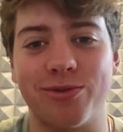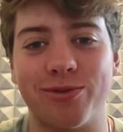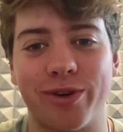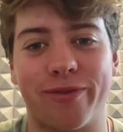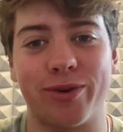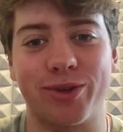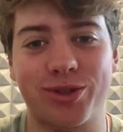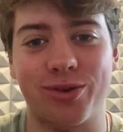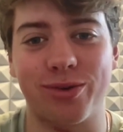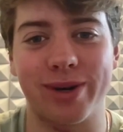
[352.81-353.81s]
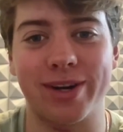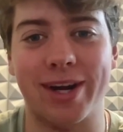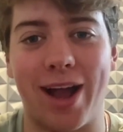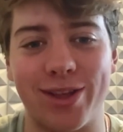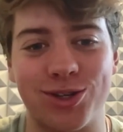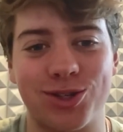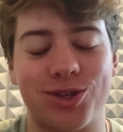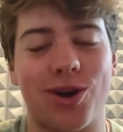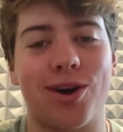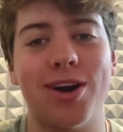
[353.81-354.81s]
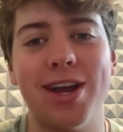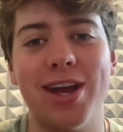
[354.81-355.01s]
for your first career college start.